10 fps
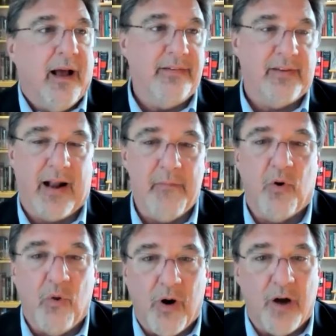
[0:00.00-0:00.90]
I said, I'm
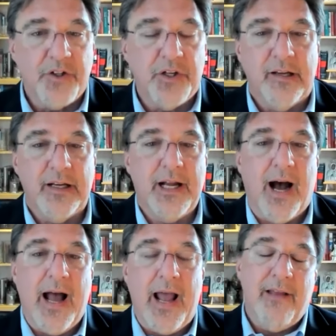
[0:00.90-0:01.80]
an old Washington
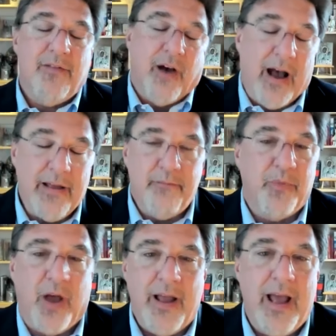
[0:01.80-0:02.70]
guy. I,
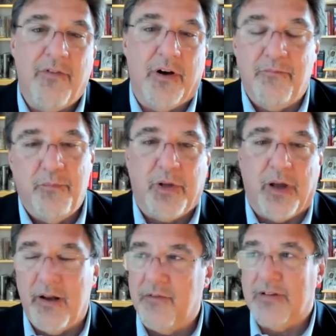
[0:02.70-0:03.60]
I have a
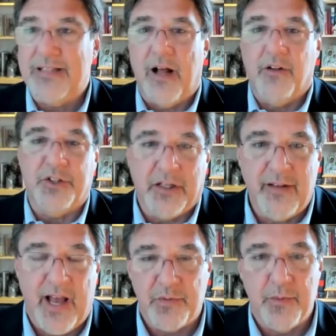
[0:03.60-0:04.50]
kind of nostalgic
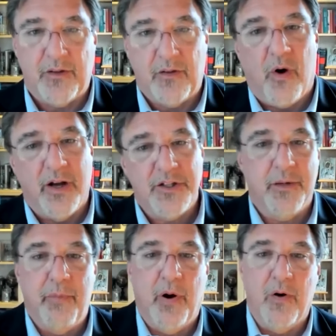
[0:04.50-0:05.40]
attachment to the
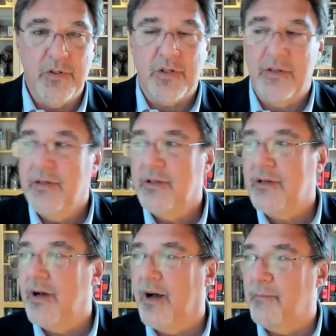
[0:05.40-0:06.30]
Washington Post
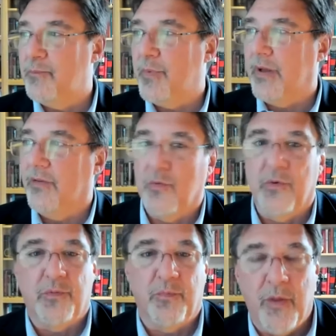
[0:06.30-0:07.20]
um, because
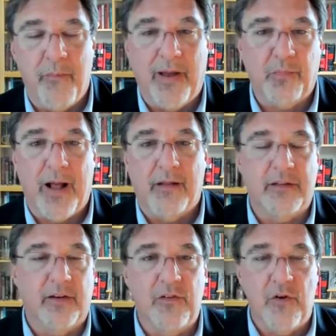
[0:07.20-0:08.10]
it was the best
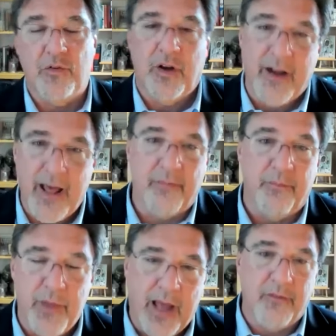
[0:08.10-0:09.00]
politics news and it had, a,
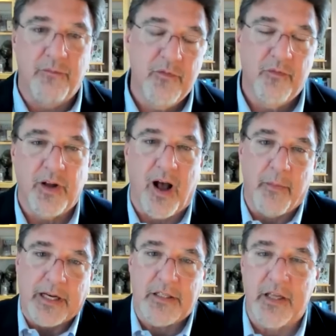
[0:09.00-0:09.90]
had
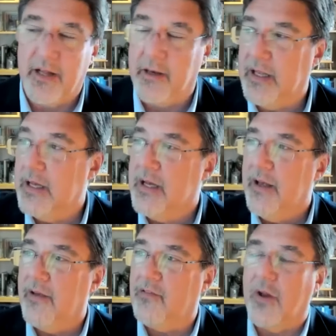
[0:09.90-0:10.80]
comics in it.
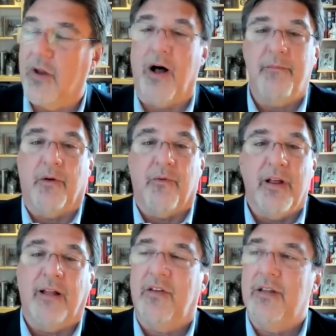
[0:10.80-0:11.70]
He said, Well, I'm not,
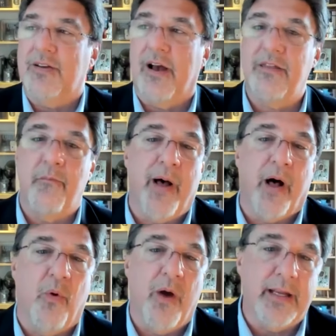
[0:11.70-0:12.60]
re- that's inside the
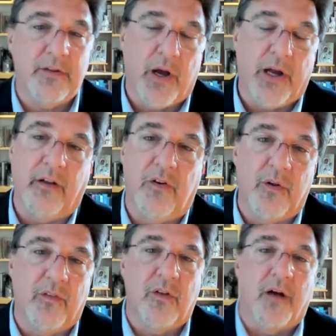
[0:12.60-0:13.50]
Beltway talking
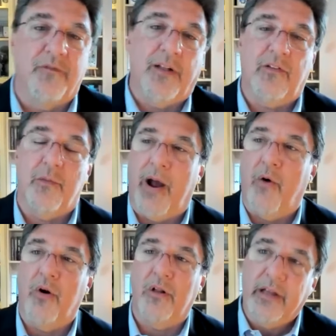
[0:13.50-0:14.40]
to itself. That's the
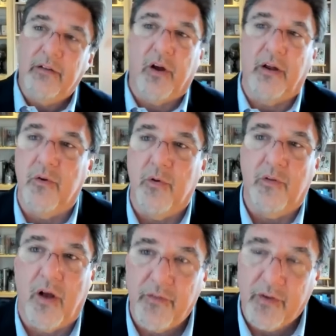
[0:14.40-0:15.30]
power elite talking to
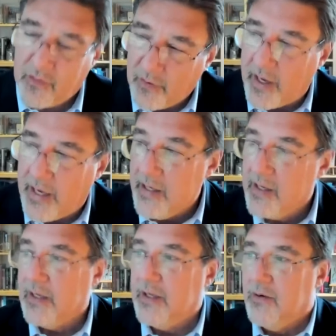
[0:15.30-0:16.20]
itself. I said, Okay.
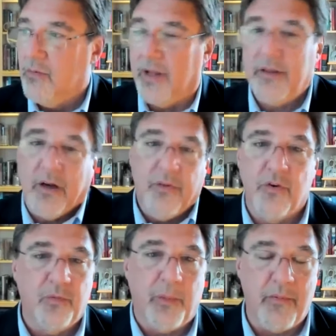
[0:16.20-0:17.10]
Well, you know, the
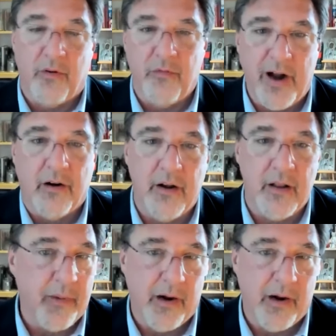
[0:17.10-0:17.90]
newspaper of record in